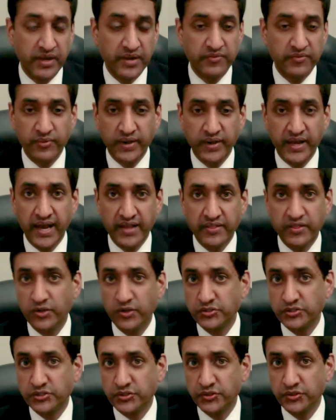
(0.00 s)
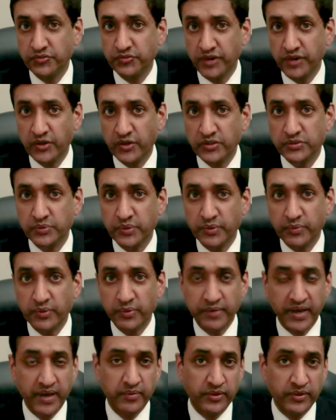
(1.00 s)
If we had those two votes, we would be
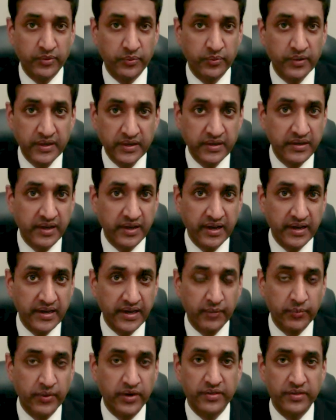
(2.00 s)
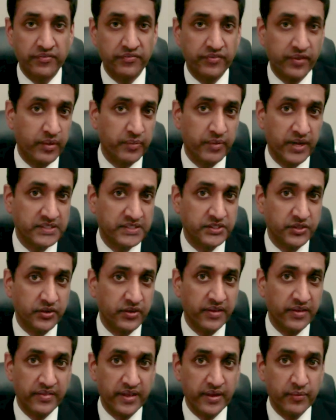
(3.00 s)
able to get rid of the filibuster,
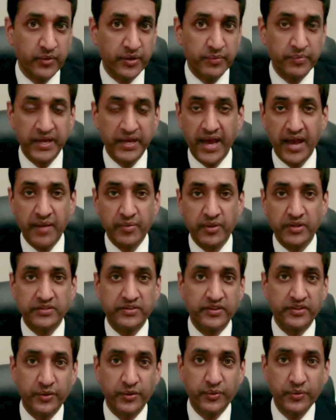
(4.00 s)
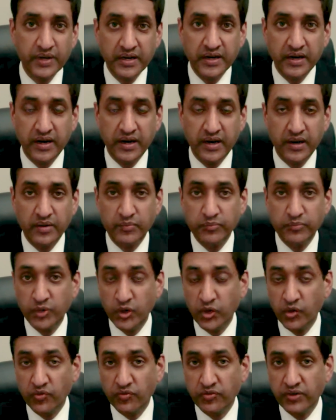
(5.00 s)
and then we'd be able to
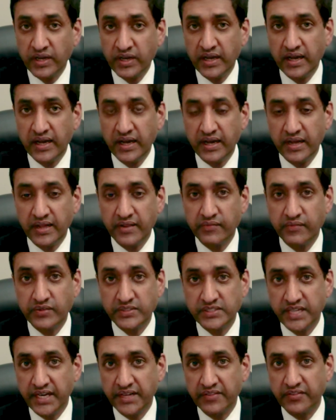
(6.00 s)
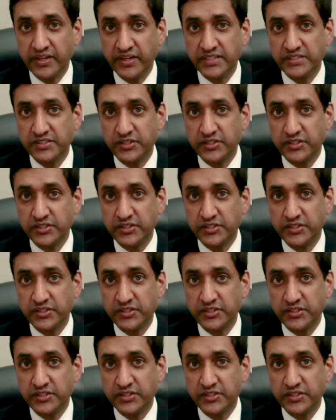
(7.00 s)
move. The second thing is